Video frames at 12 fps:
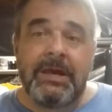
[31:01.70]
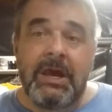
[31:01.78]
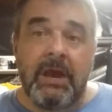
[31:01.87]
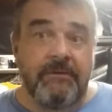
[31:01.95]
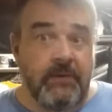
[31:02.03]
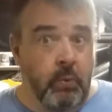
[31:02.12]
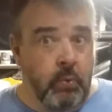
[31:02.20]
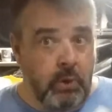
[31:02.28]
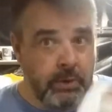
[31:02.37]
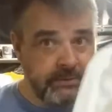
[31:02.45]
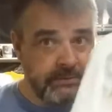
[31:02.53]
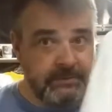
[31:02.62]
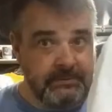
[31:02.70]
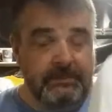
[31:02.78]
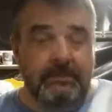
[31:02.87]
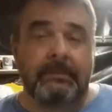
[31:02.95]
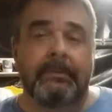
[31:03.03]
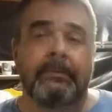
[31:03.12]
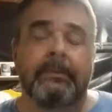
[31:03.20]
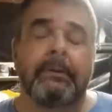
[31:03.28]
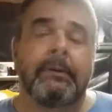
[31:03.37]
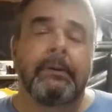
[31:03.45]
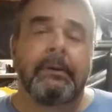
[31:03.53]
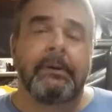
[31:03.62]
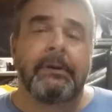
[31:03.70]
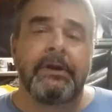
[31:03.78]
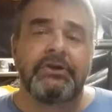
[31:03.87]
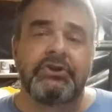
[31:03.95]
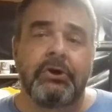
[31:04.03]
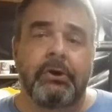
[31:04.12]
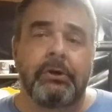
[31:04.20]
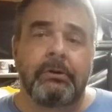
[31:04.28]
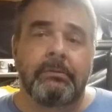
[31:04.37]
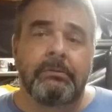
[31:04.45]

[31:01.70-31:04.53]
if you want this shirt,